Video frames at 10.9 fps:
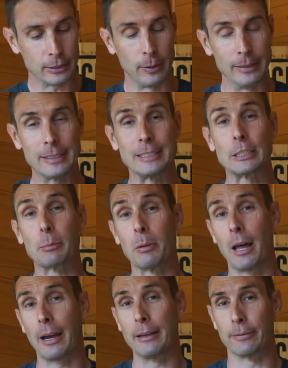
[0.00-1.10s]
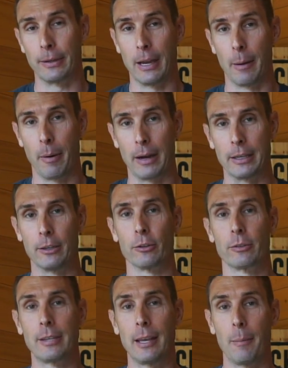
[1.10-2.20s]
So it's a spline free hub body,
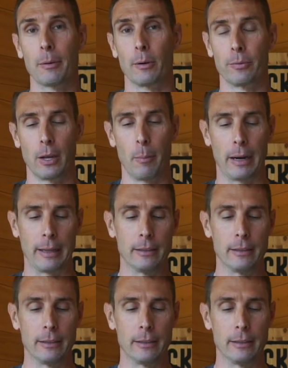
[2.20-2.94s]
your typical free hub body.